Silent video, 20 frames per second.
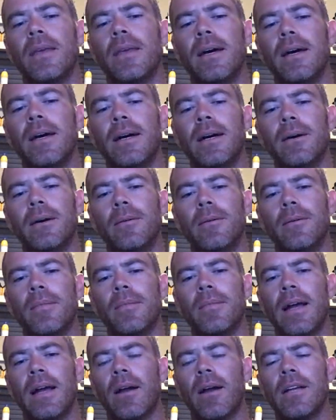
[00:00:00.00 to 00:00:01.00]

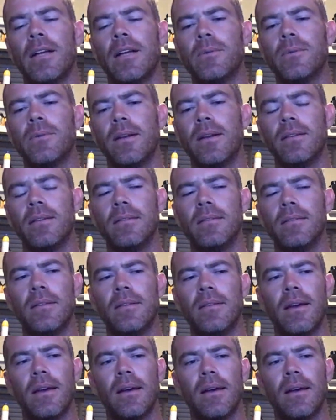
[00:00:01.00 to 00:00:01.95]
I graduated,